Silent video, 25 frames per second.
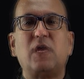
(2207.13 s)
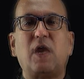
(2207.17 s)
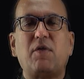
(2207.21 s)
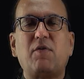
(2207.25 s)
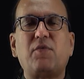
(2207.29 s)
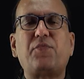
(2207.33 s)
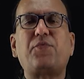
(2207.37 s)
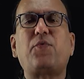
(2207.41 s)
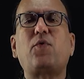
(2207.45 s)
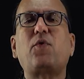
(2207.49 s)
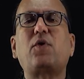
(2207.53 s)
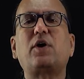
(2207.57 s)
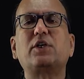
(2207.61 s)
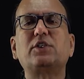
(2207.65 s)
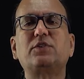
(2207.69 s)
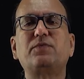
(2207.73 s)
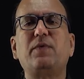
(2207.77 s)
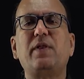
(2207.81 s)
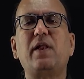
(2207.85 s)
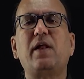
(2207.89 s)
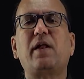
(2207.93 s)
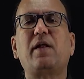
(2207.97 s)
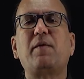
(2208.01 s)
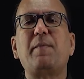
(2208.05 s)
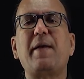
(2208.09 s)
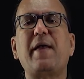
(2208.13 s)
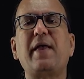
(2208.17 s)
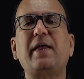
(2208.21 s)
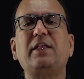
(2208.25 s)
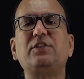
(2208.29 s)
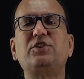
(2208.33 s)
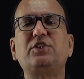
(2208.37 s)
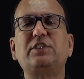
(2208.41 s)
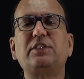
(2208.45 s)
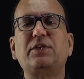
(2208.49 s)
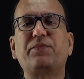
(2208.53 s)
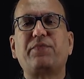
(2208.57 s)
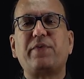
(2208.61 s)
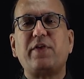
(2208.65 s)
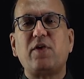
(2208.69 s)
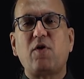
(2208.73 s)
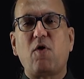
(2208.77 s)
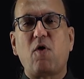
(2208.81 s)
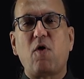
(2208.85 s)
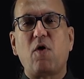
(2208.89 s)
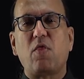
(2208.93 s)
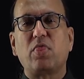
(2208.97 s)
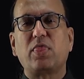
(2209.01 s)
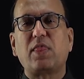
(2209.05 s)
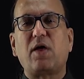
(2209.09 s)
Our focus will remain chiefly
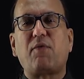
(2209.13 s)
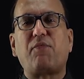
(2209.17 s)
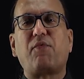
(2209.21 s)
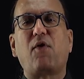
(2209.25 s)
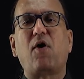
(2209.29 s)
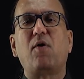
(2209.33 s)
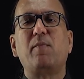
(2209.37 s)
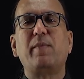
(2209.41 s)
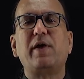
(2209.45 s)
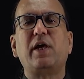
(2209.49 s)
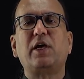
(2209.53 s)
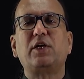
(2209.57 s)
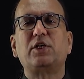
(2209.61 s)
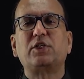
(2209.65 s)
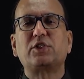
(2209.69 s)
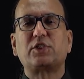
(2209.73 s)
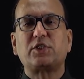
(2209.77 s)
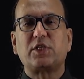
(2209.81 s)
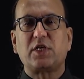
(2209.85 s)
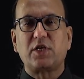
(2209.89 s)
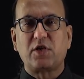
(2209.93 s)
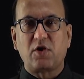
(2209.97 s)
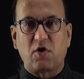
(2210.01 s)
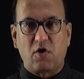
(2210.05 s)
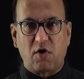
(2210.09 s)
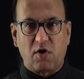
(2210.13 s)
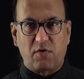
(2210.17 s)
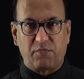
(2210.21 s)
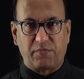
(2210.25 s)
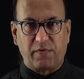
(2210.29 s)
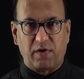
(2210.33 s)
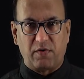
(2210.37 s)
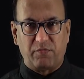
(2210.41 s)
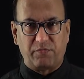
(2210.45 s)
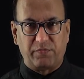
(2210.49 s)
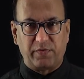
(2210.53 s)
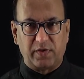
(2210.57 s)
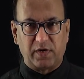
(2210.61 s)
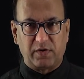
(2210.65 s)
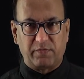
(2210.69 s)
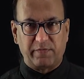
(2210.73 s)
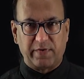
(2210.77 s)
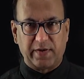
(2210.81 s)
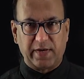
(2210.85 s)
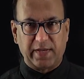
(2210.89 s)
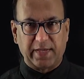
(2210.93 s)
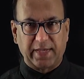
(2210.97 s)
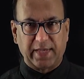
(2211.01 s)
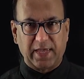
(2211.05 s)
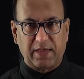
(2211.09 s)
on the formation of inferior
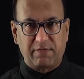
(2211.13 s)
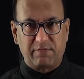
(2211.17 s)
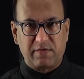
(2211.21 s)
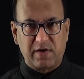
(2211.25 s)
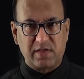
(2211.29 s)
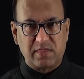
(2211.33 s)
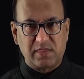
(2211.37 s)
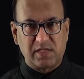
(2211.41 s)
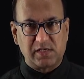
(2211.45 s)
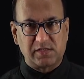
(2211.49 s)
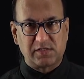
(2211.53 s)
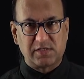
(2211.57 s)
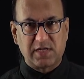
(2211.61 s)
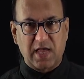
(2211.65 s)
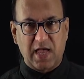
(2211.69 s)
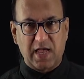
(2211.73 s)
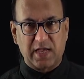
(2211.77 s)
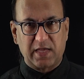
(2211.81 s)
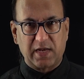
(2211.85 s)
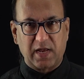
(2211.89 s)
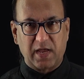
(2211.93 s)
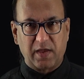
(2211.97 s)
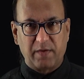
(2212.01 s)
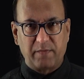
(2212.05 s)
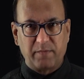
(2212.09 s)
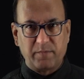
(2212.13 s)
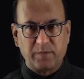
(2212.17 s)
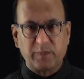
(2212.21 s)
vena cava in this diagram.